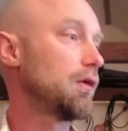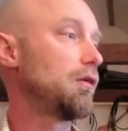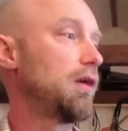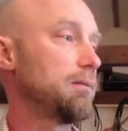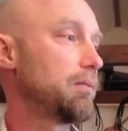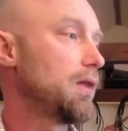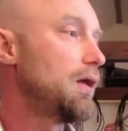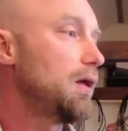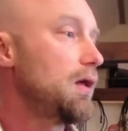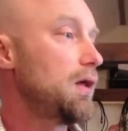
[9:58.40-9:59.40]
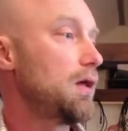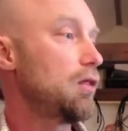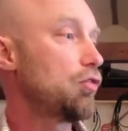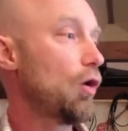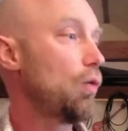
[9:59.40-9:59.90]
All right.
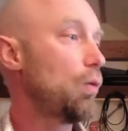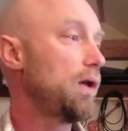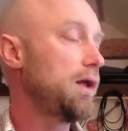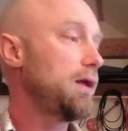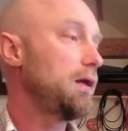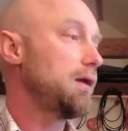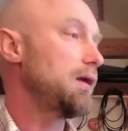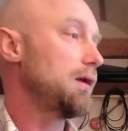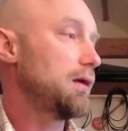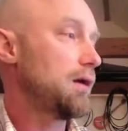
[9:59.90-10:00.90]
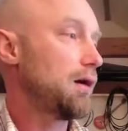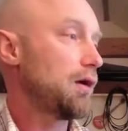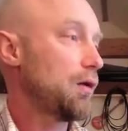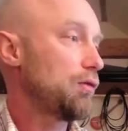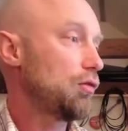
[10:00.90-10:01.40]
So we
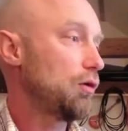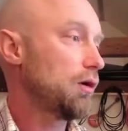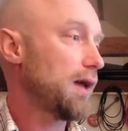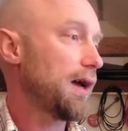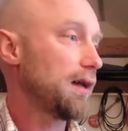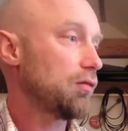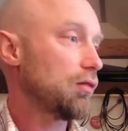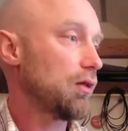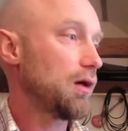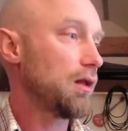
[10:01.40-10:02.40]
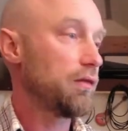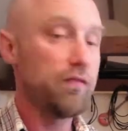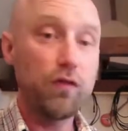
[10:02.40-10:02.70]
are going to look at the